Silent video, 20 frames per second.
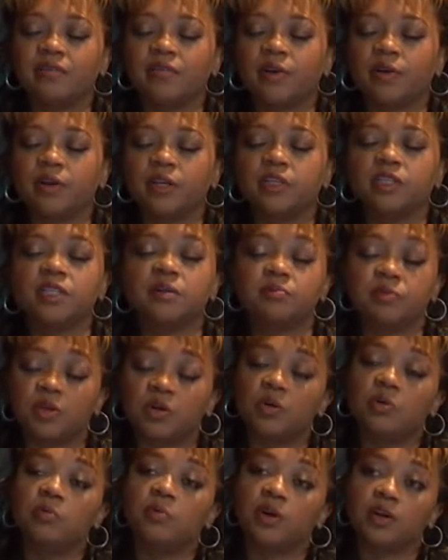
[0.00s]
very
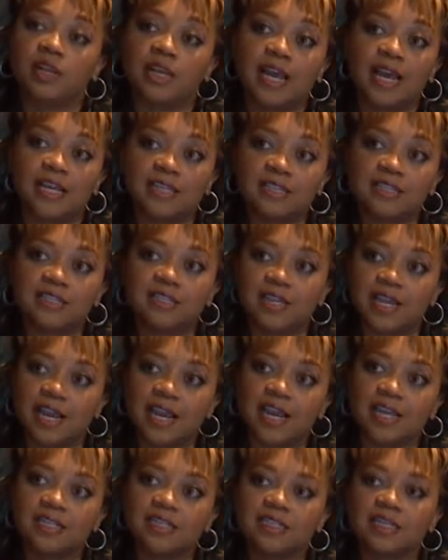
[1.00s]
typical burlesque
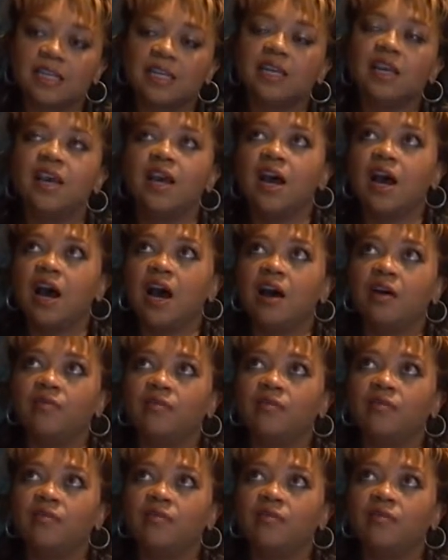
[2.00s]
dancing, uh,